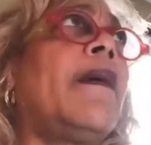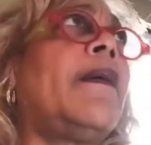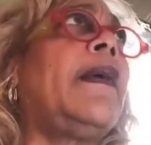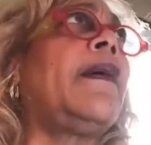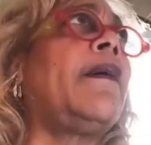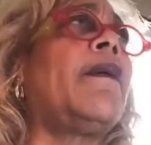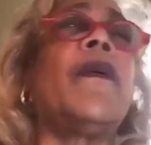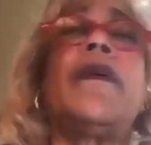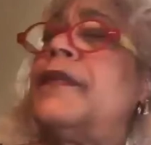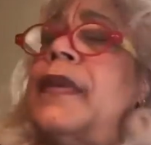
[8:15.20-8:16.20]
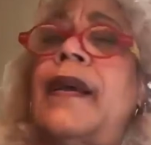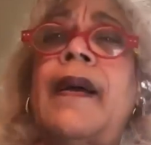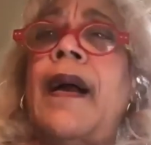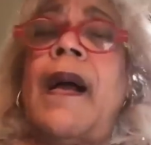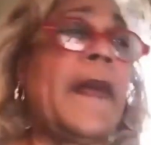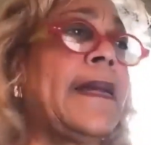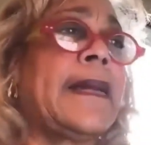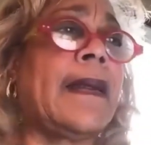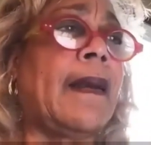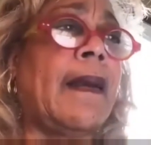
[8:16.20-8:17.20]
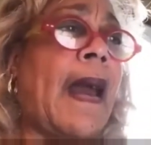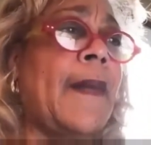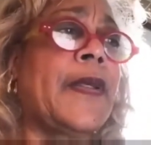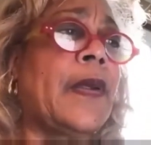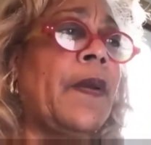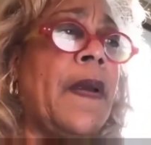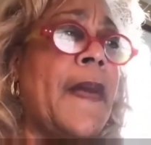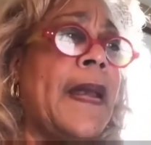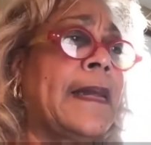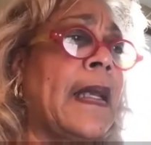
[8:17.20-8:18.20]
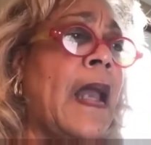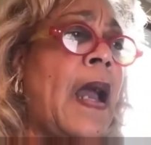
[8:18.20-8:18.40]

Yeah. Amazing. Absolutely amazing.